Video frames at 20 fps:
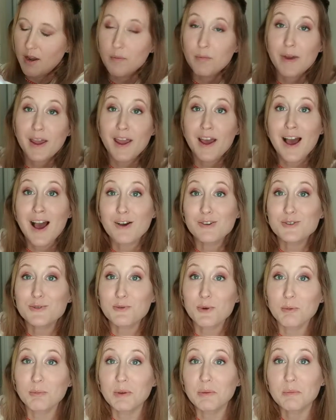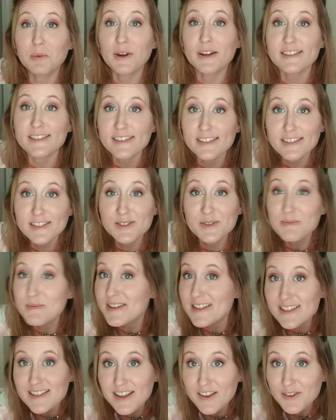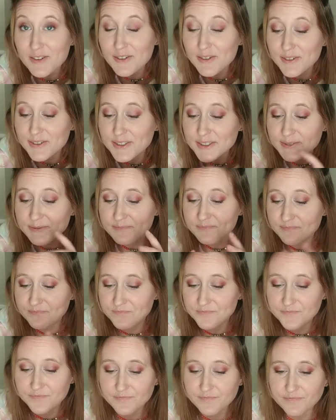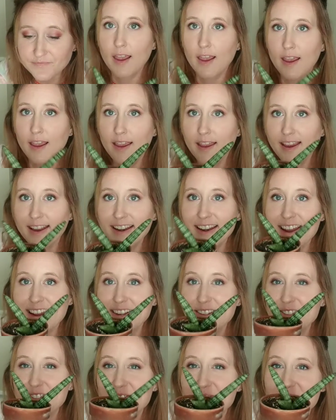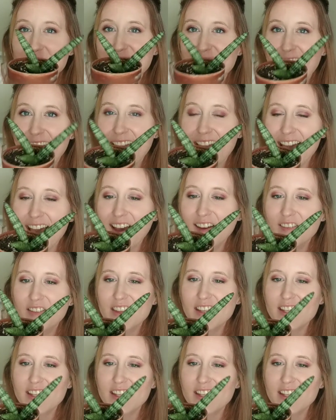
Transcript: my housewarming present to myself. Next we have